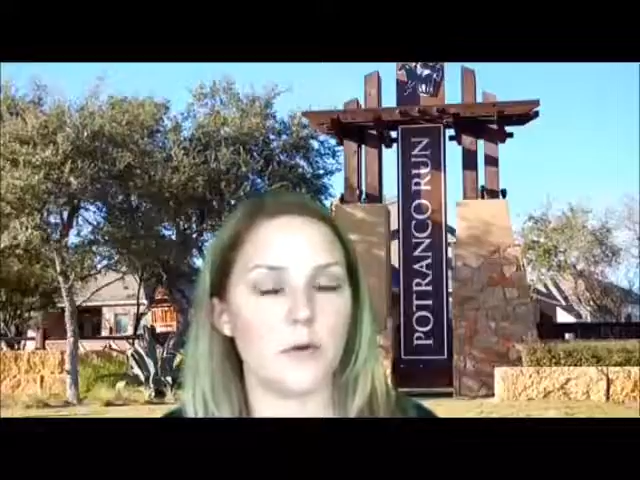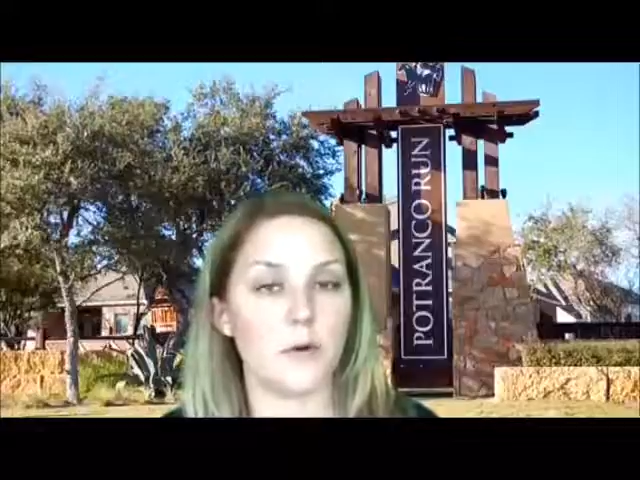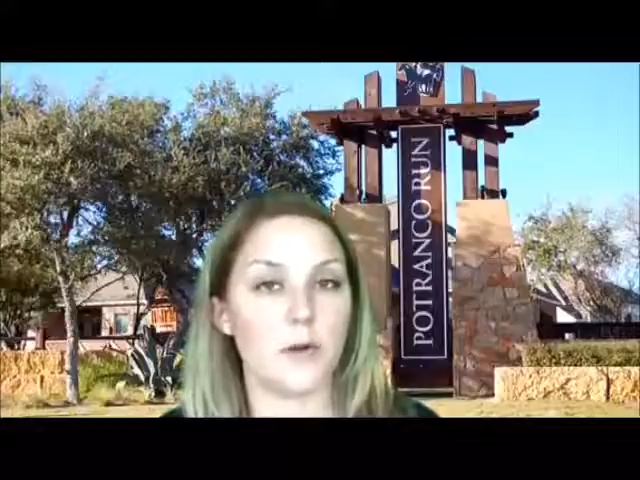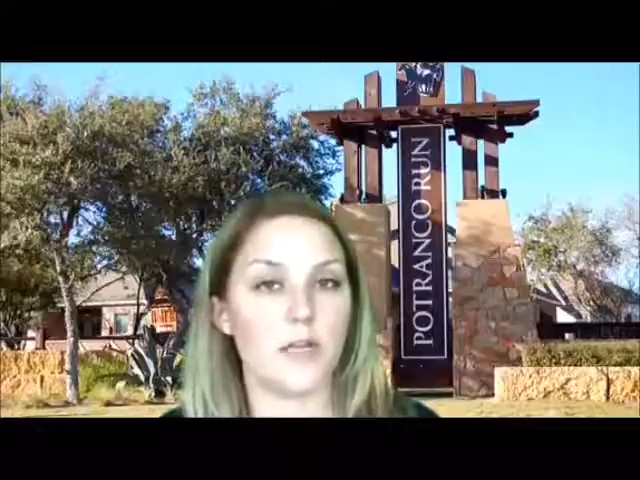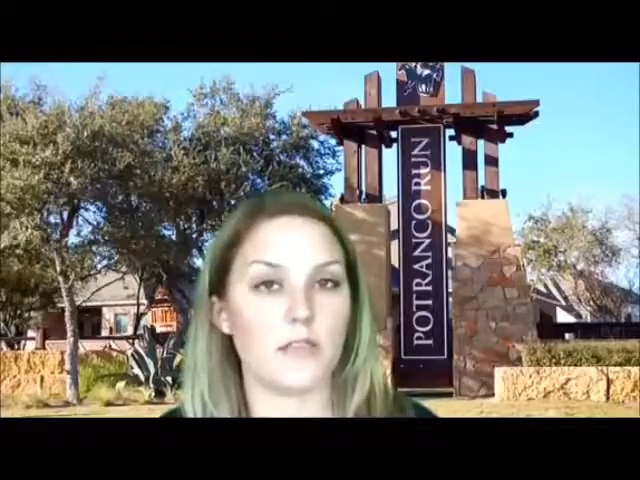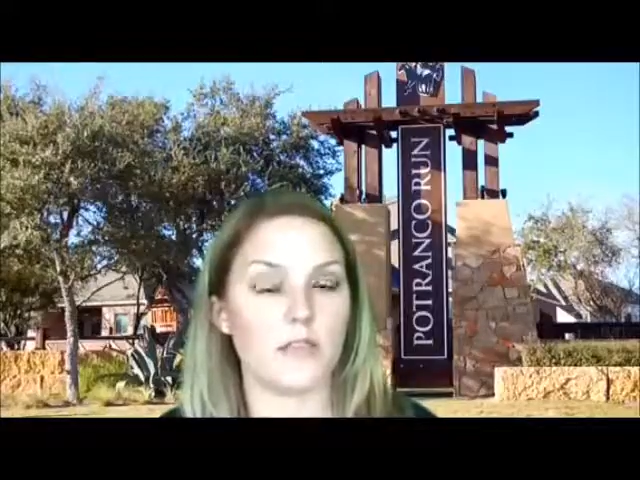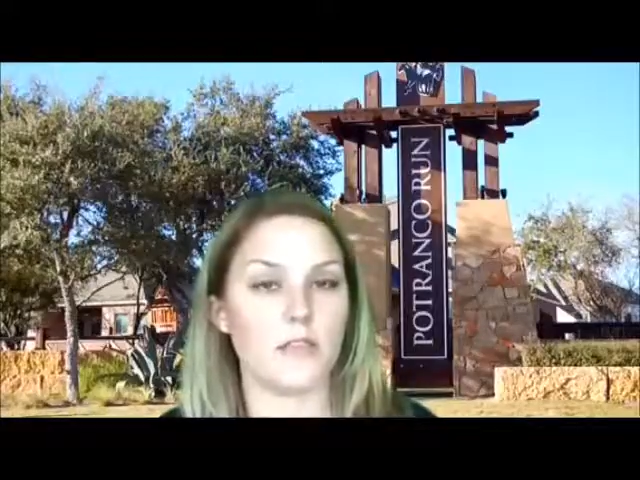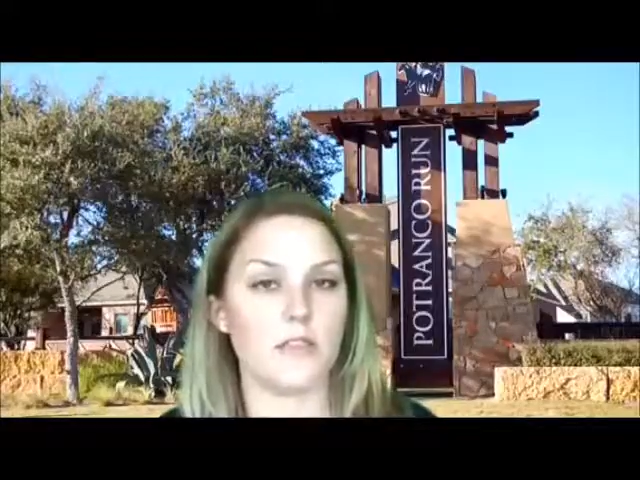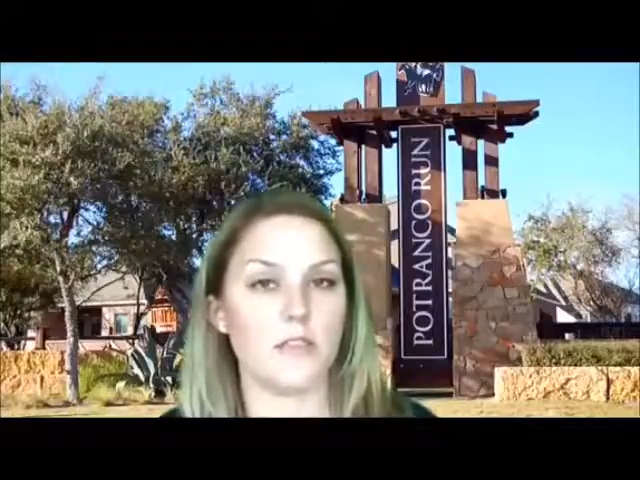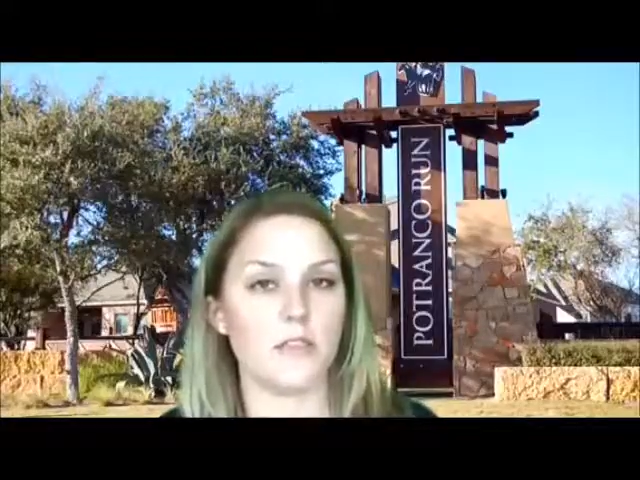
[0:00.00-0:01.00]
correct
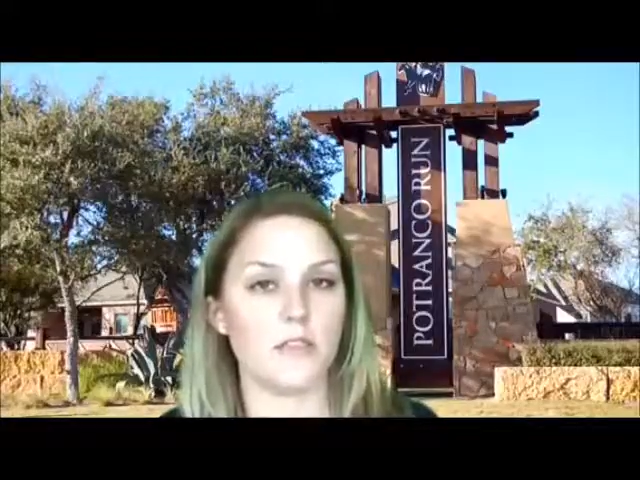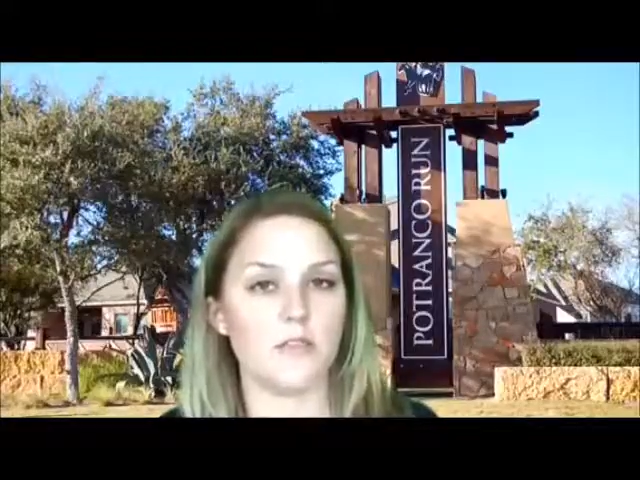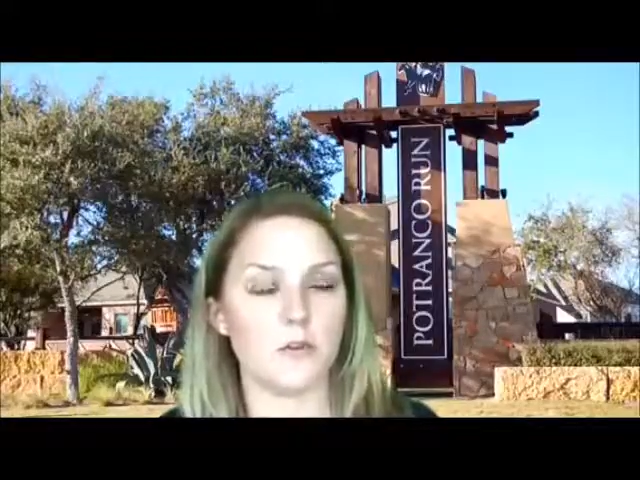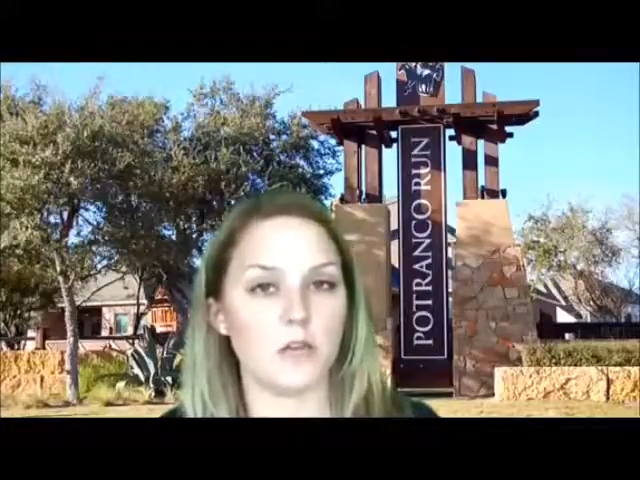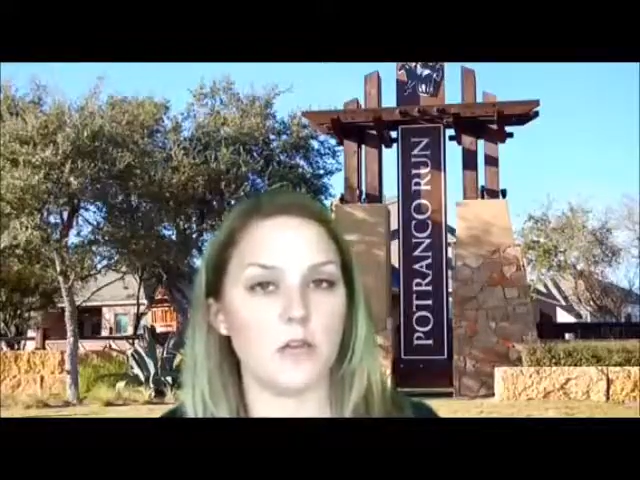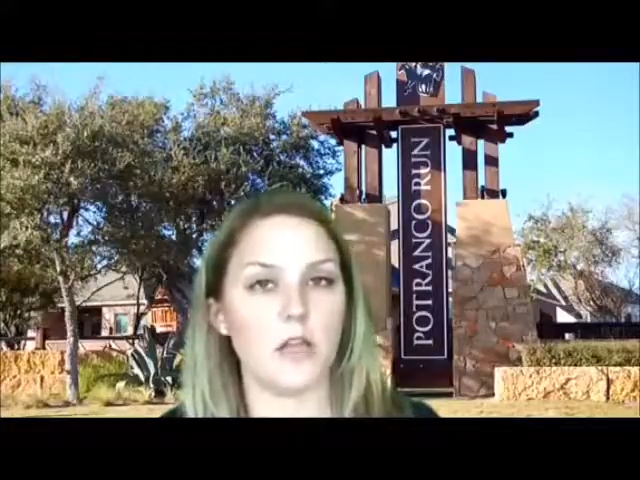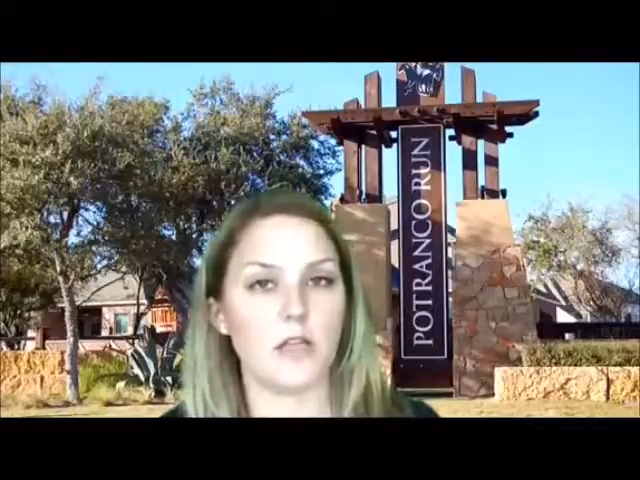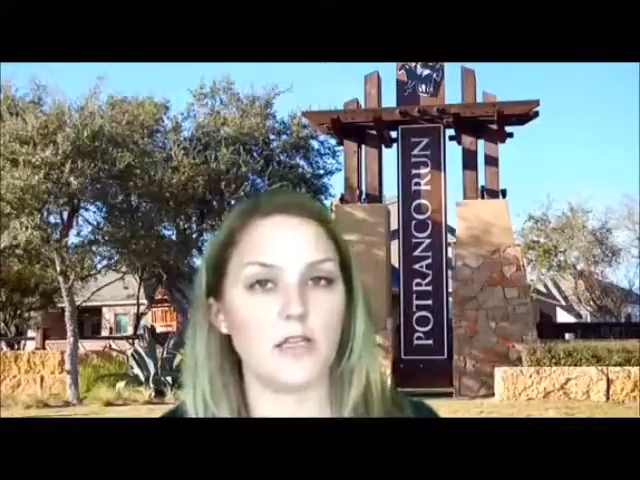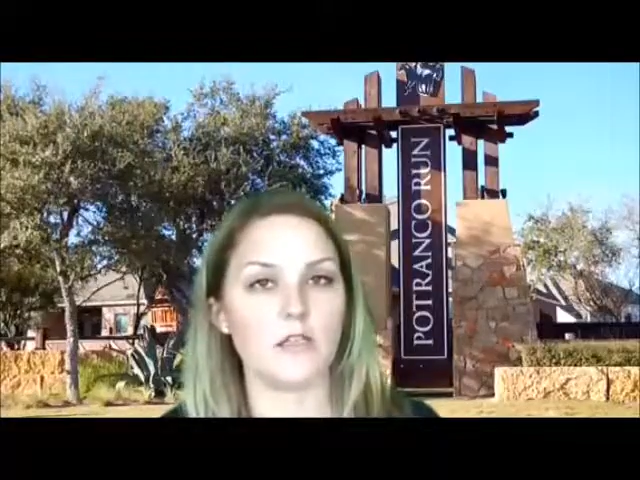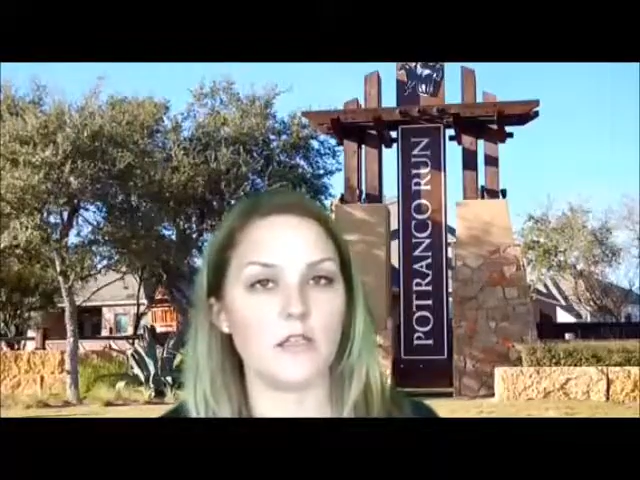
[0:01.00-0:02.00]
listings for the
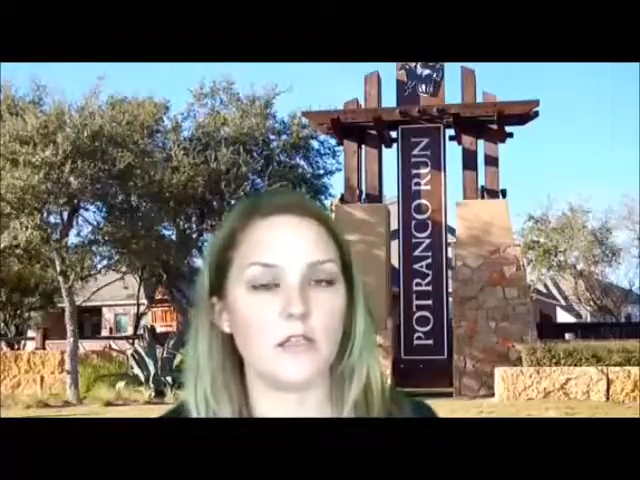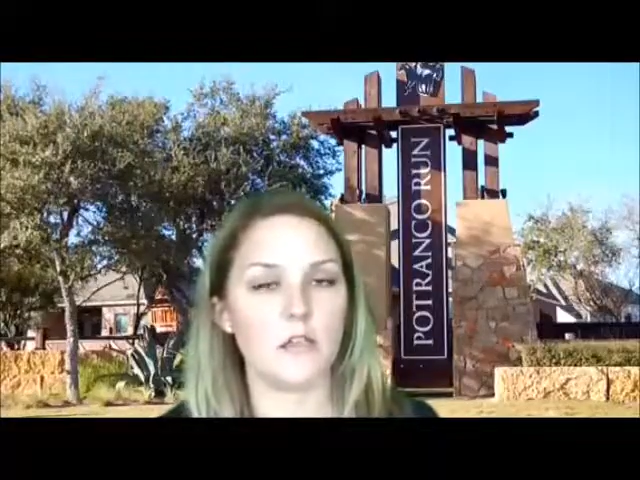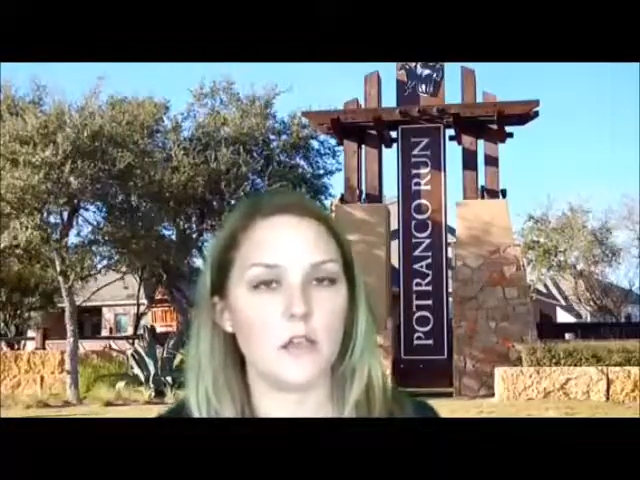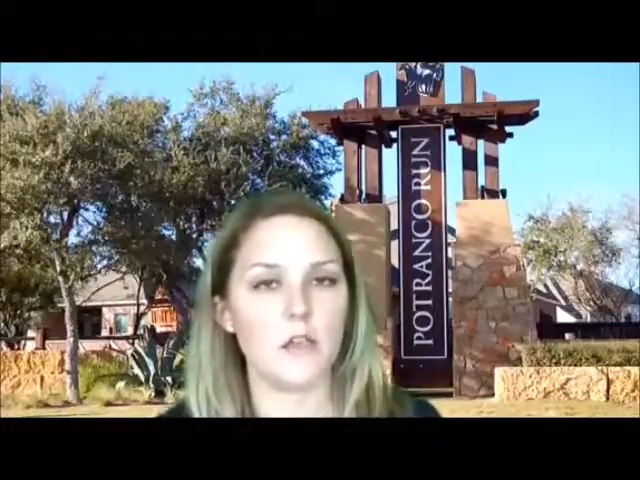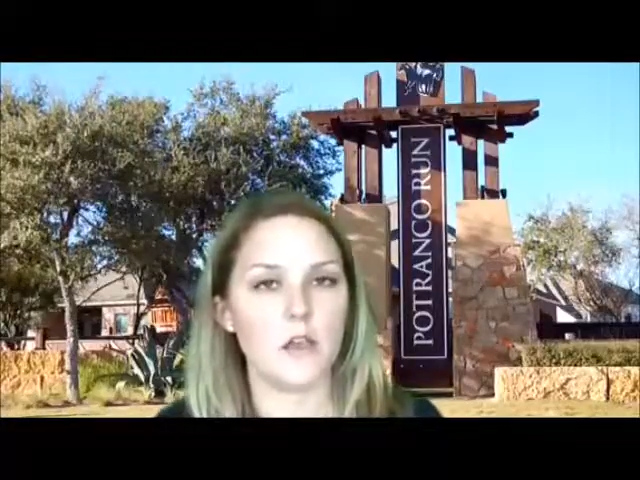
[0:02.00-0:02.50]
clients.